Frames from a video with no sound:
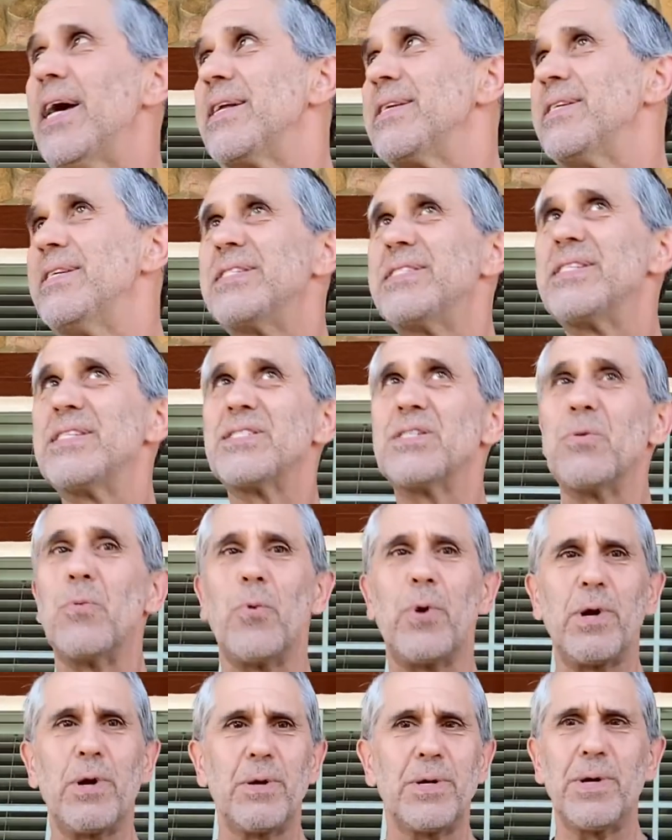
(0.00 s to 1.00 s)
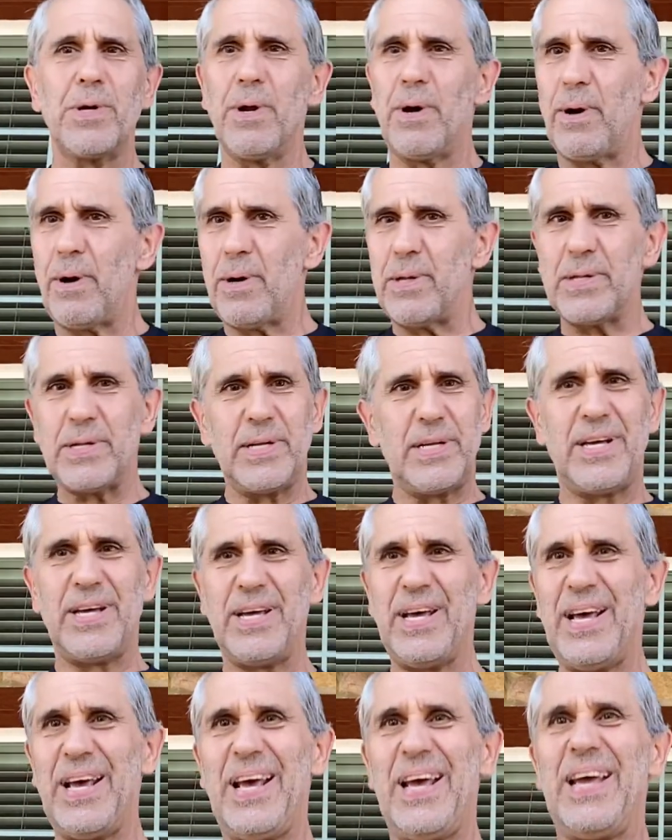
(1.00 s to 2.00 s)
And this isn't weird at all.
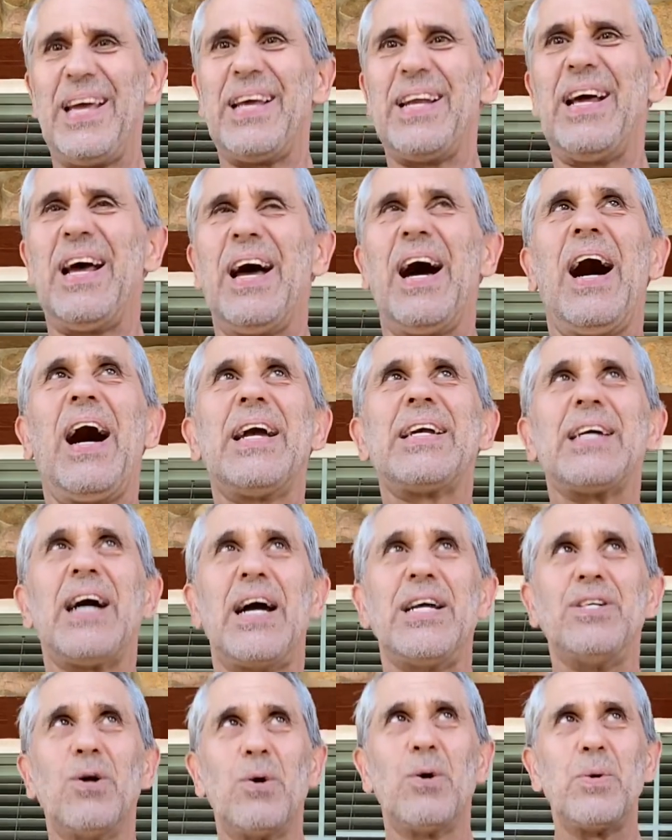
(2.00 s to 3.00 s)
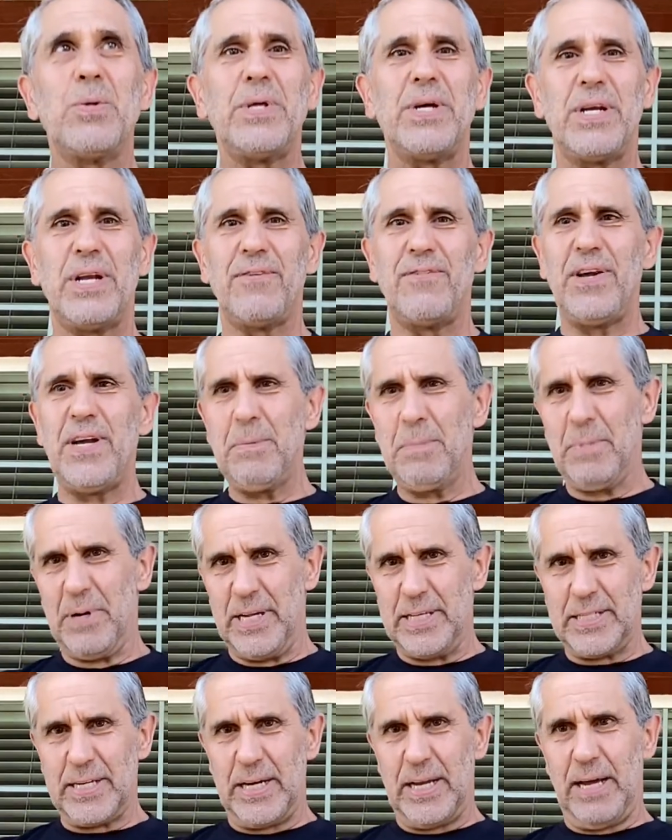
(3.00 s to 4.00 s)
I know that if
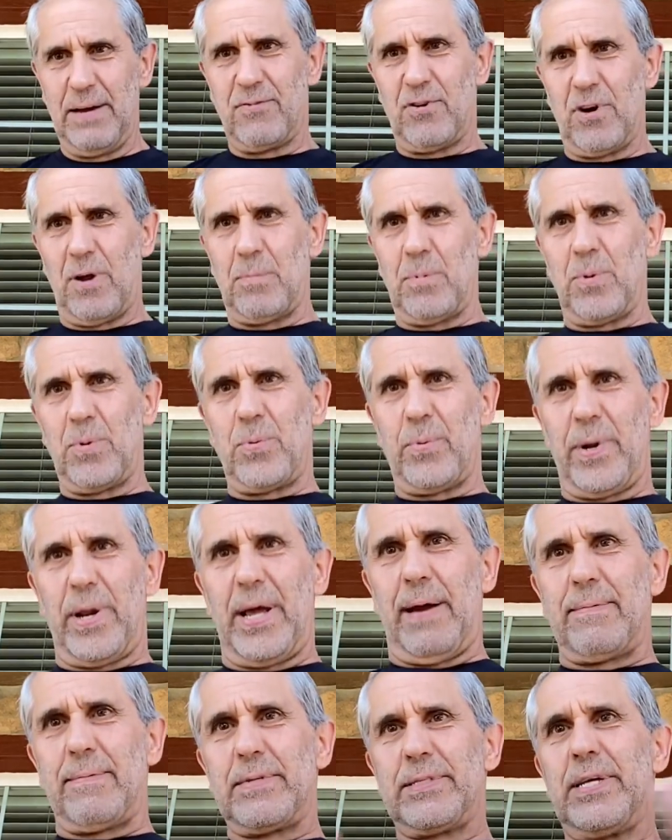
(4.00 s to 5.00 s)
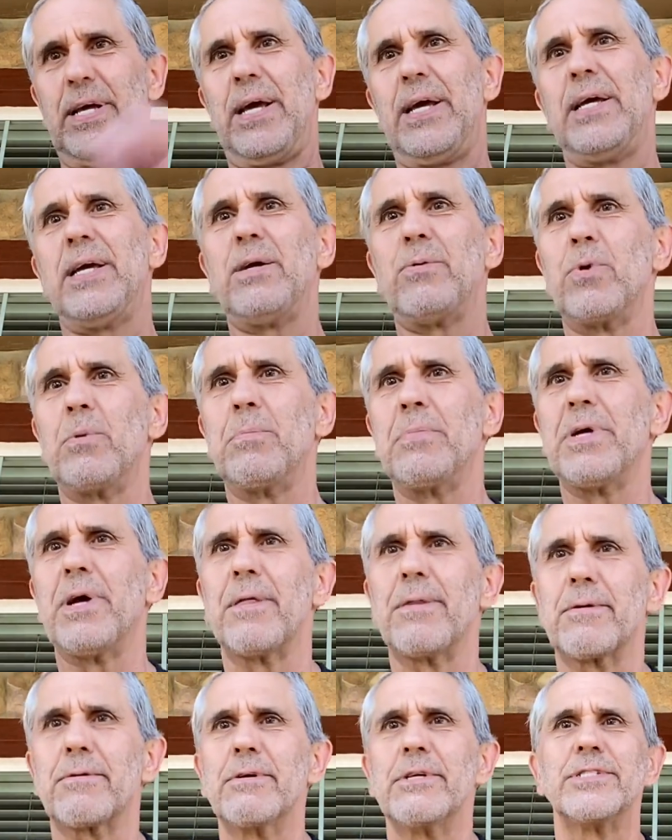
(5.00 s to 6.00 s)
anybody's going to have trouble with what I have to say, it will be
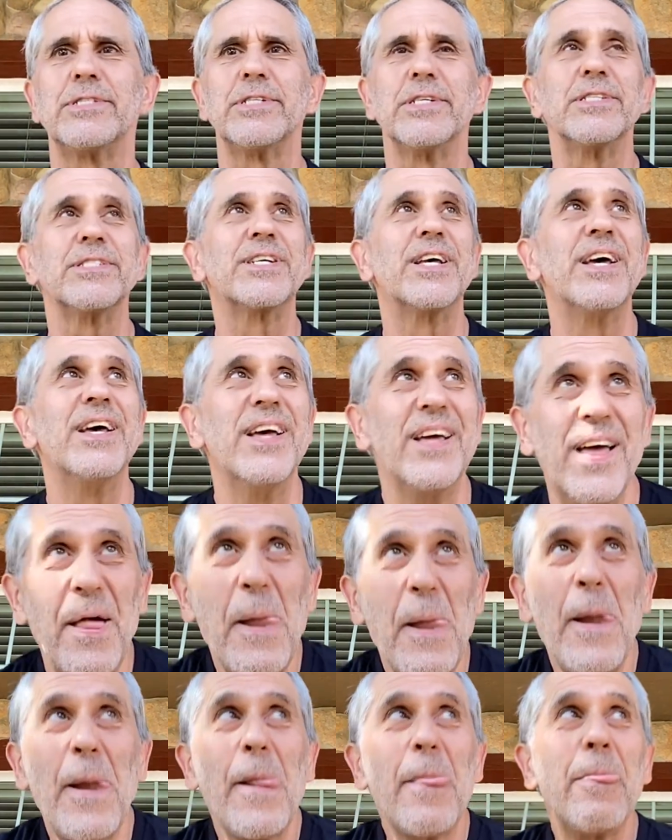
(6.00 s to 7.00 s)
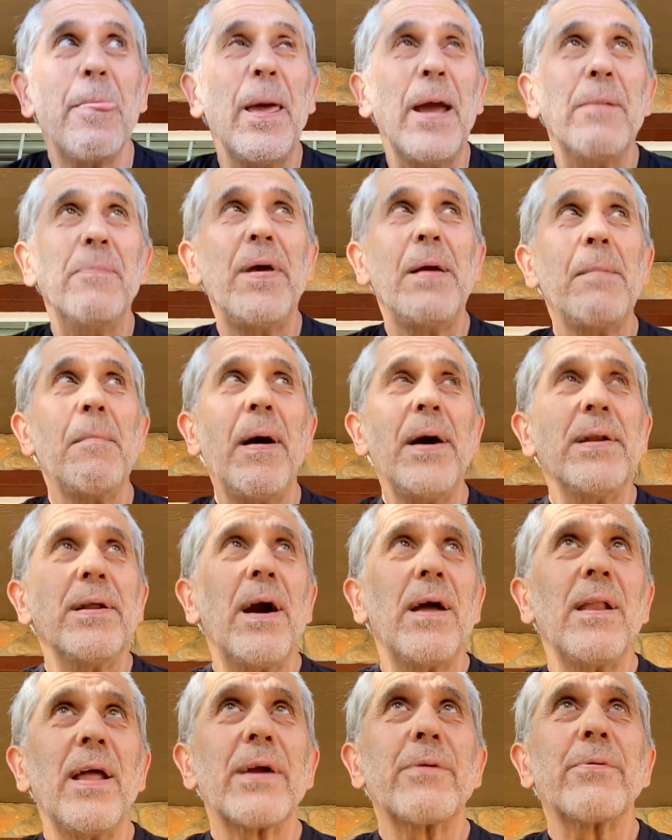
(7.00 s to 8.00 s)
other Christians. They might
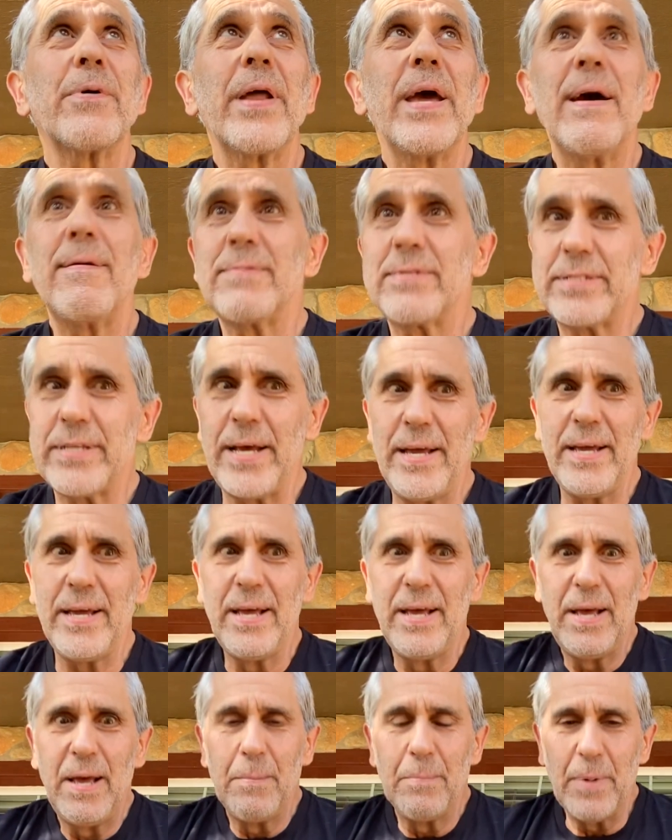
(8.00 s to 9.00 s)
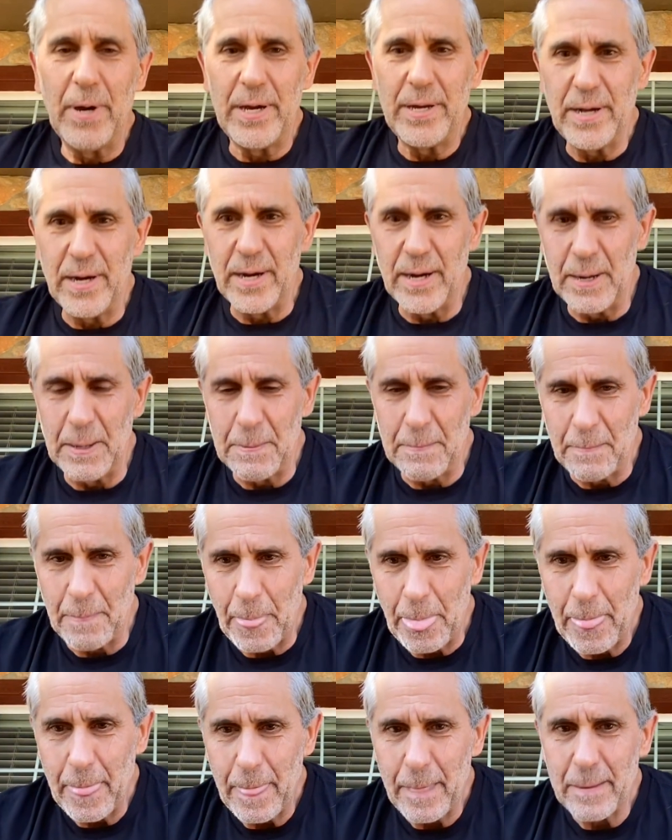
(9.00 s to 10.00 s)
not like what I have to say, but
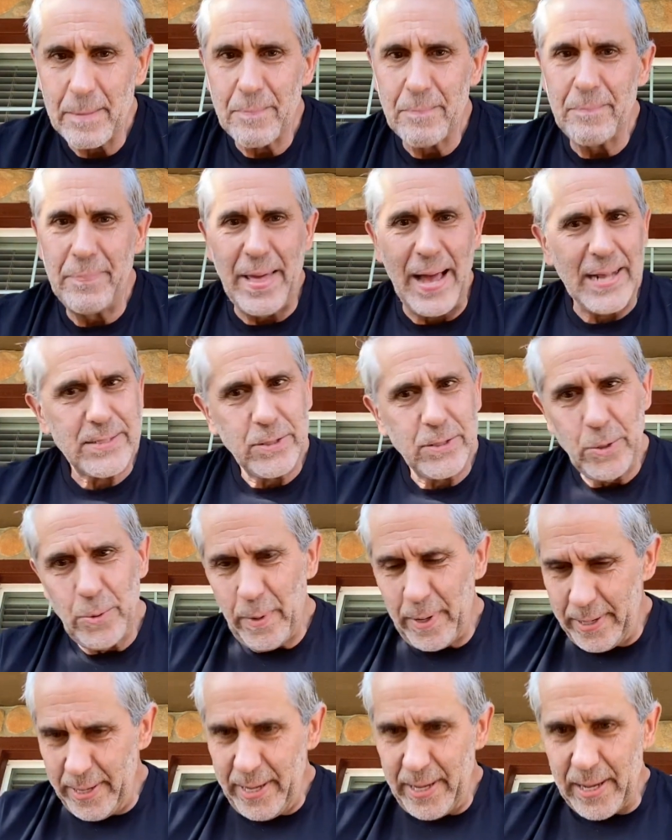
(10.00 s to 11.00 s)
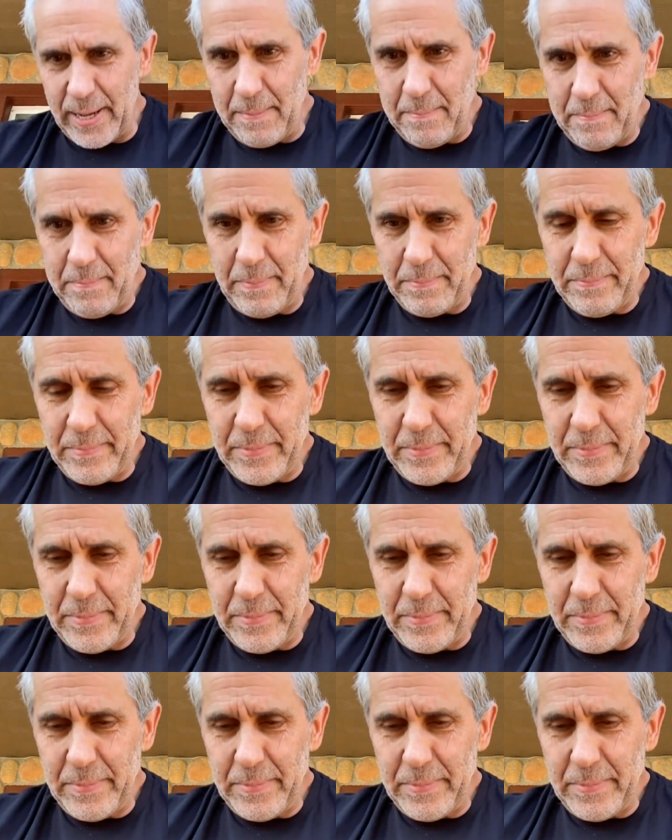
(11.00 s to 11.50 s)
that's who I am.